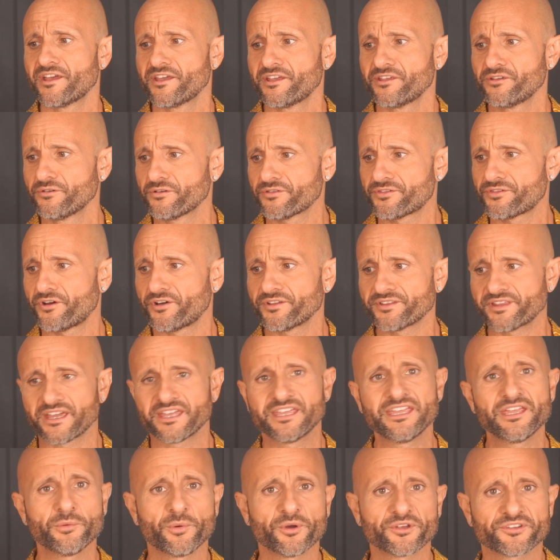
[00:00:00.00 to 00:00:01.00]
You thought that
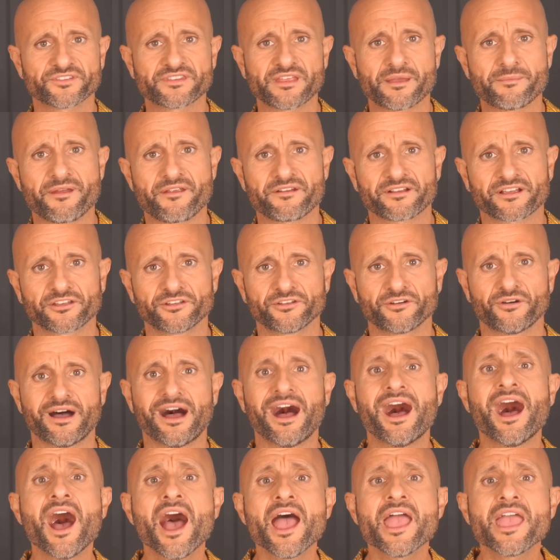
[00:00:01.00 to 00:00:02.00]
he was the American. No,
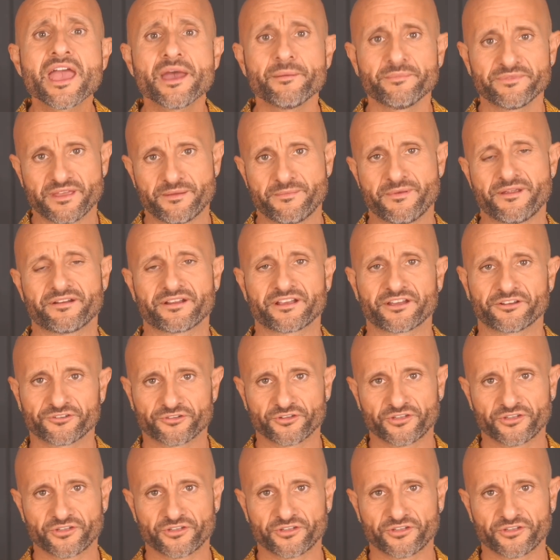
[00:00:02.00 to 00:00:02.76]
I am the American.